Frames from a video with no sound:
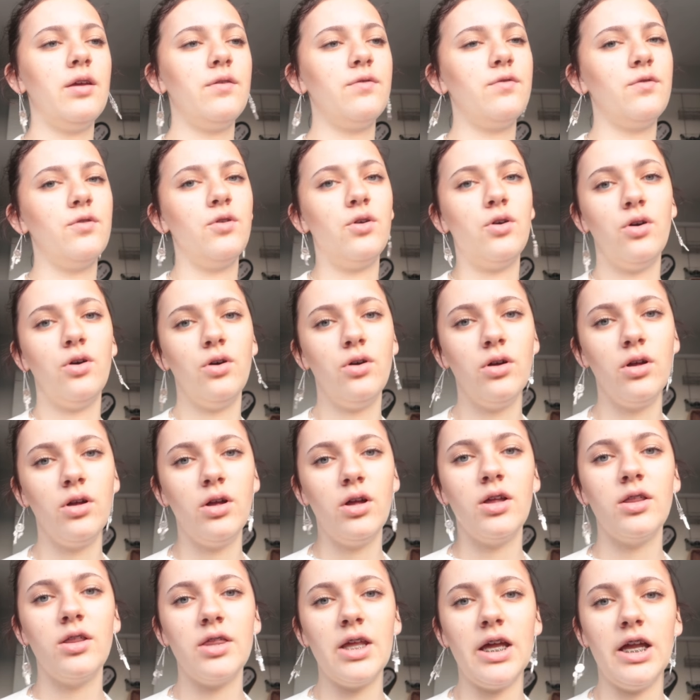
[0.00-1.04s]
If not,
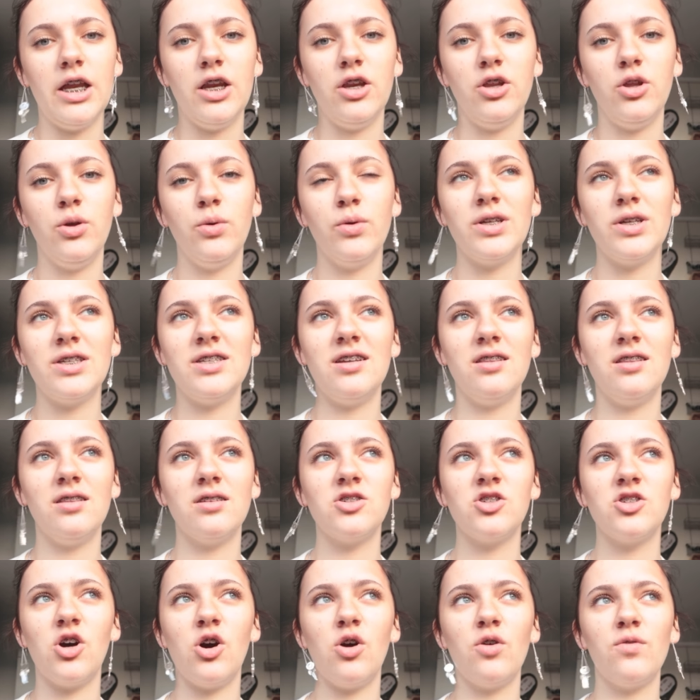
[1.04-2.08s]
then you would have seen the
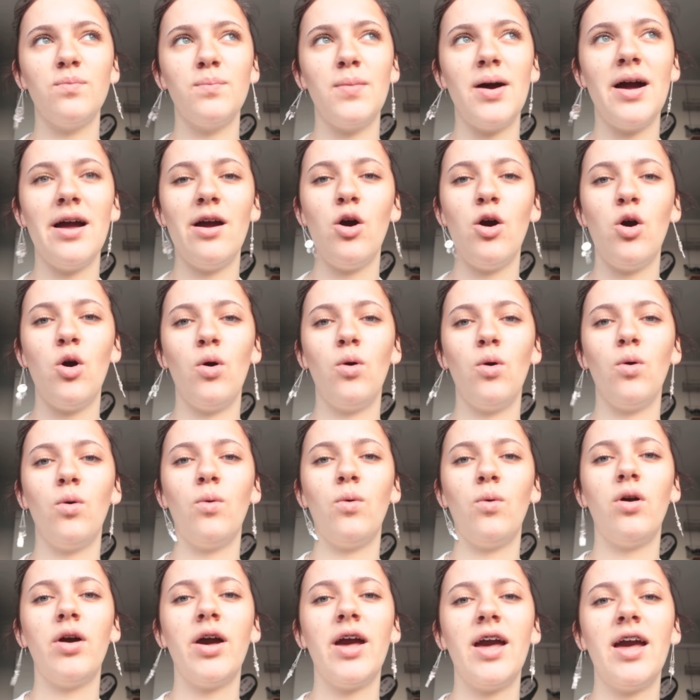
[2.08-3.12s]
start of my
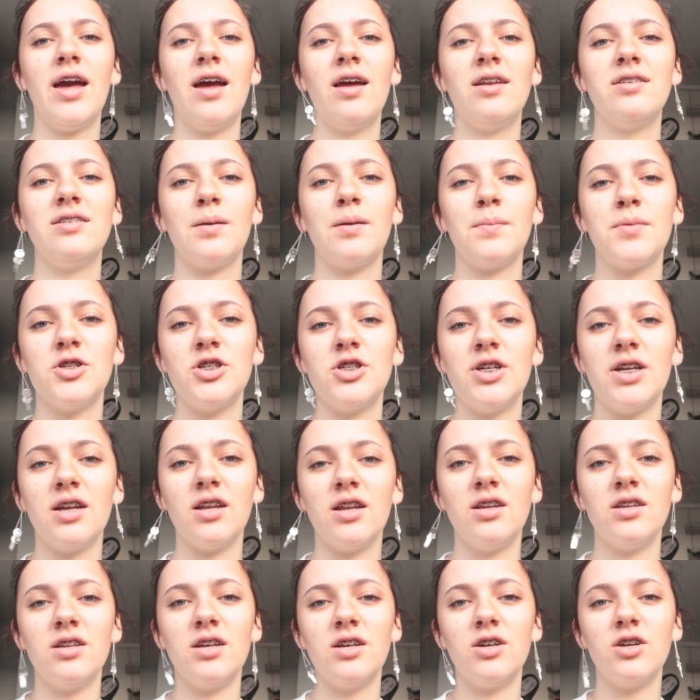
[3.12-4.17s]
whole hair
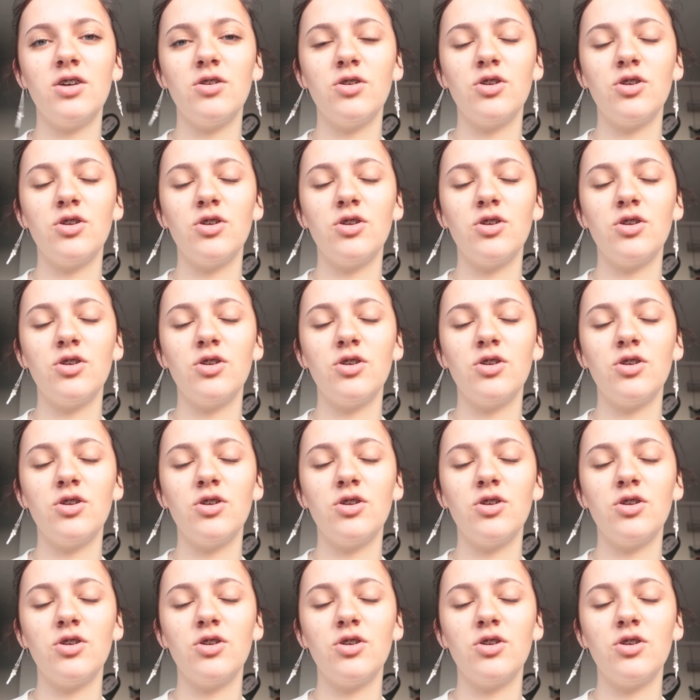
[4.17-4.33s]
damaging